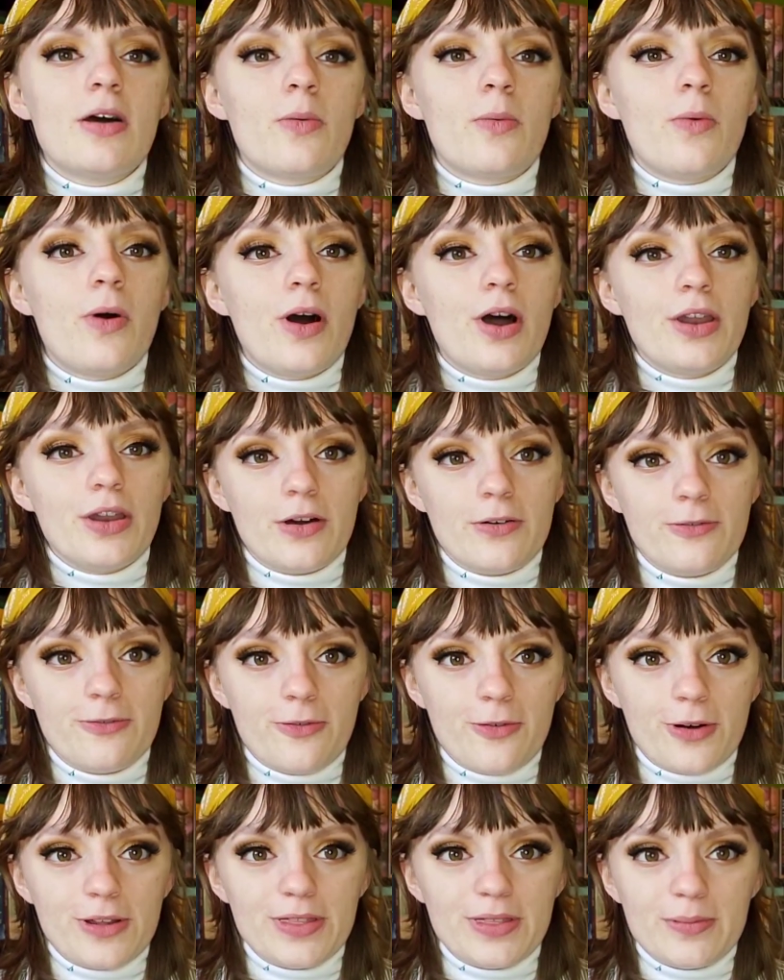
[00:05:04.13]
one,
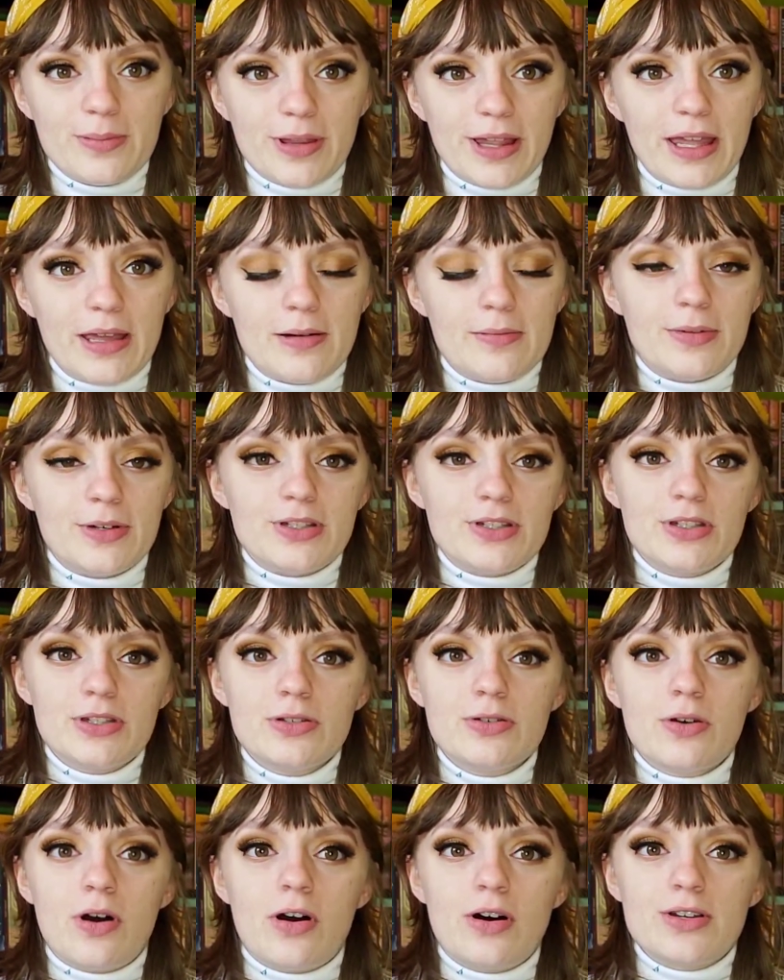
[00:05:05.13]
afford the plant, but
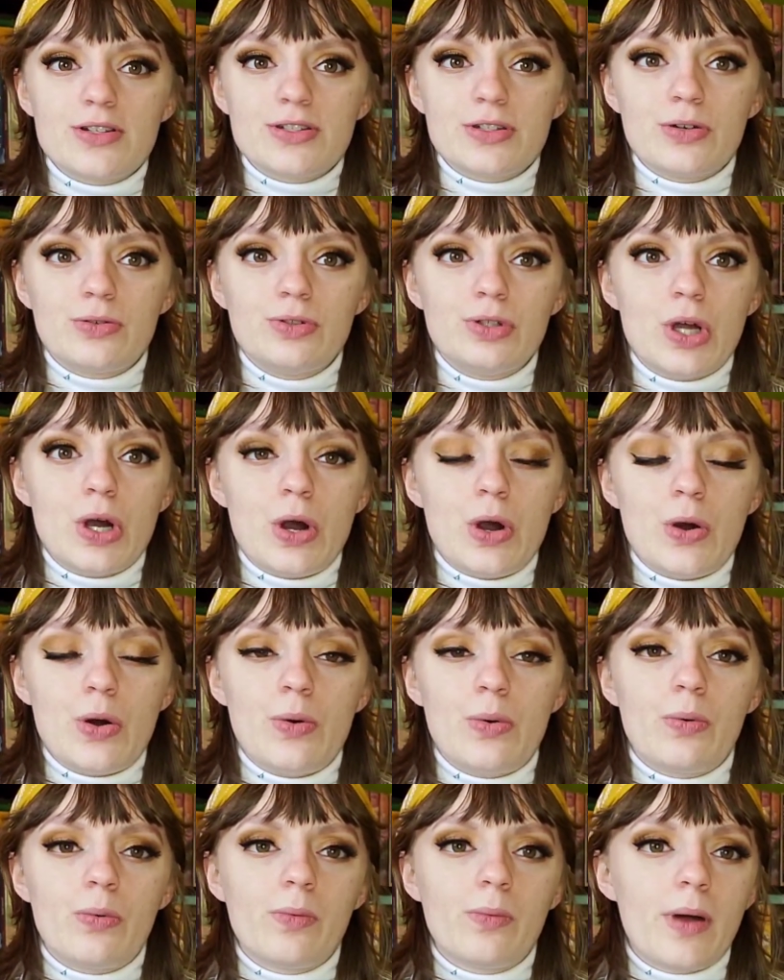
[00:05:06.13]
two, also
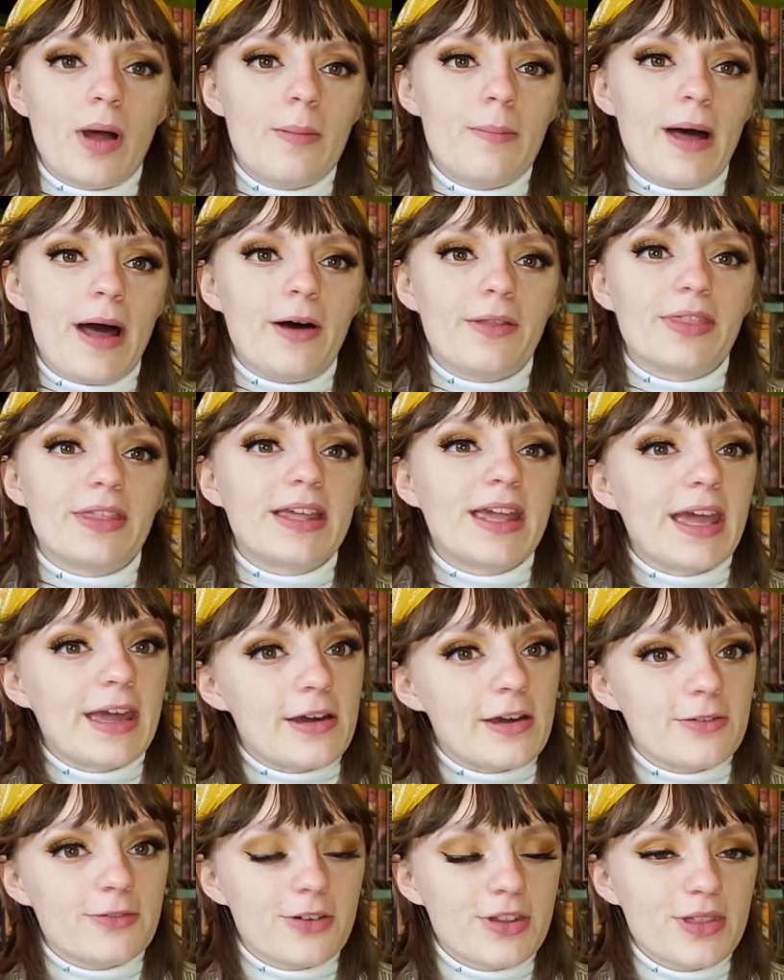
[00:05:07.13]
know about the
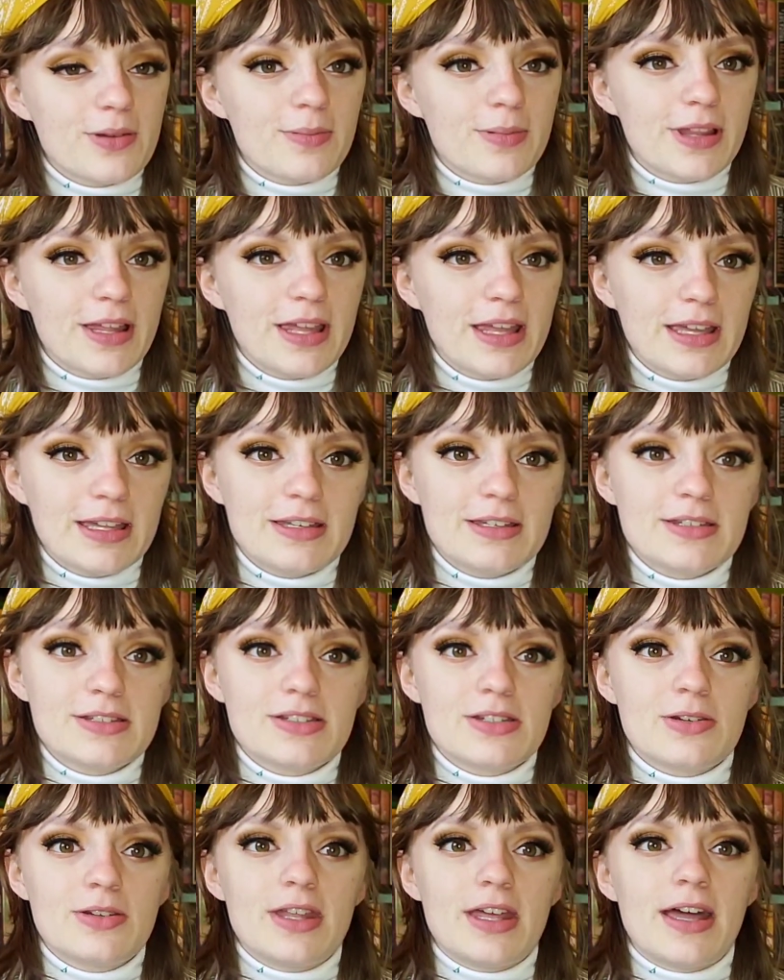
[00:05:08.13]
care for the plant
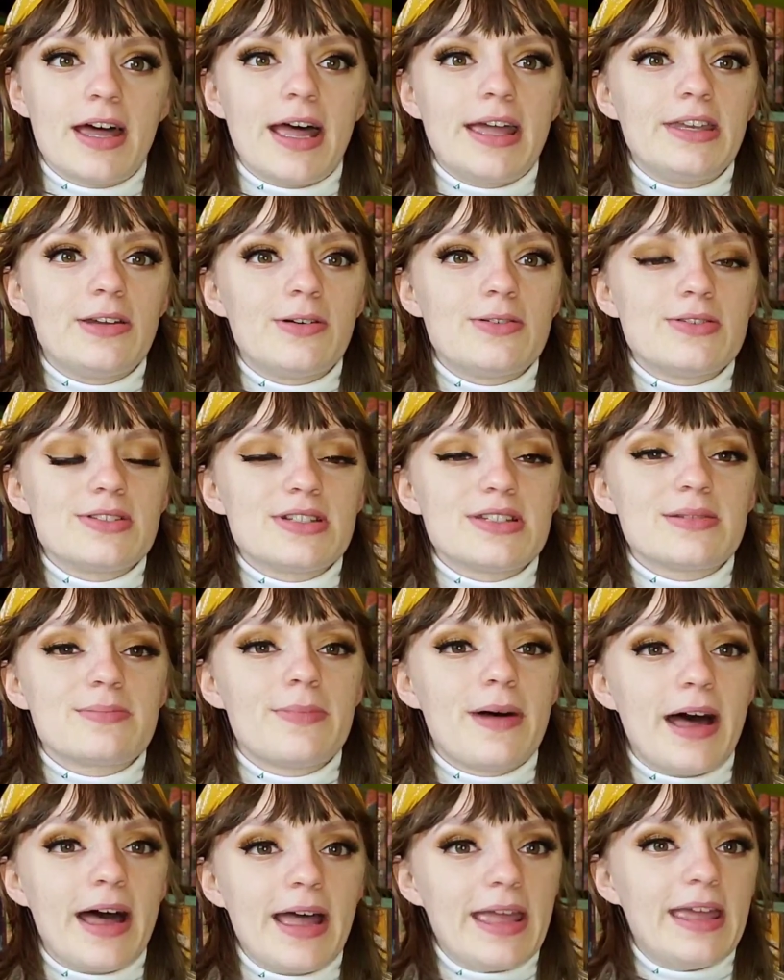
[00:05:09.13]
so that I don't just
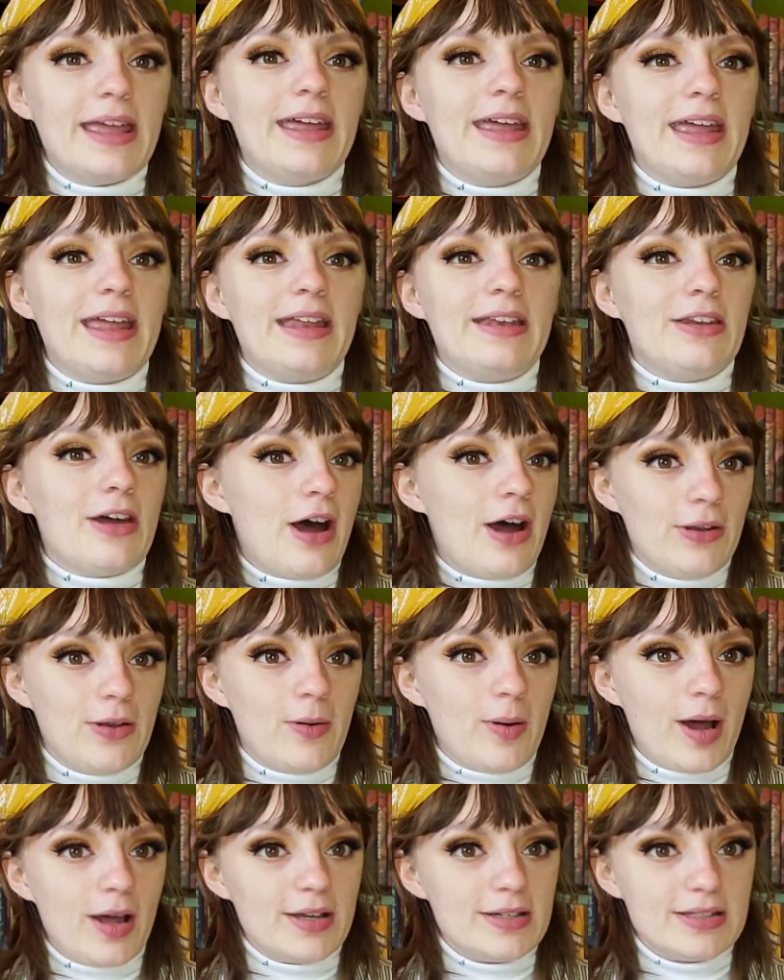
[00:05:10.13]
buy it and not
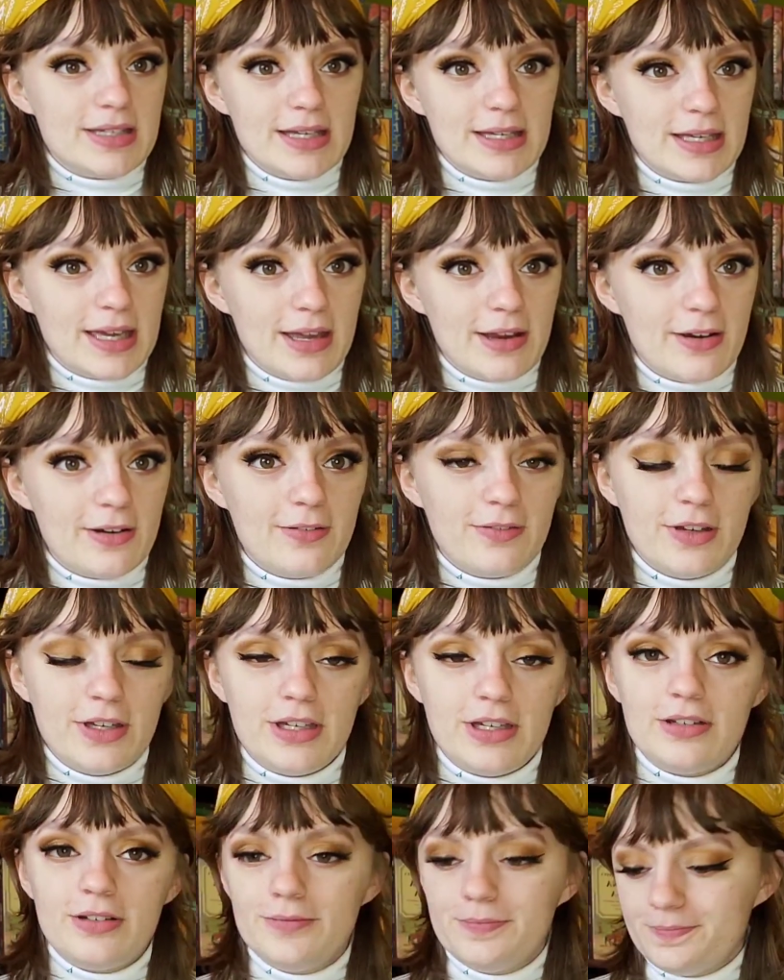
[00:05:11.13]
know how to take care of it.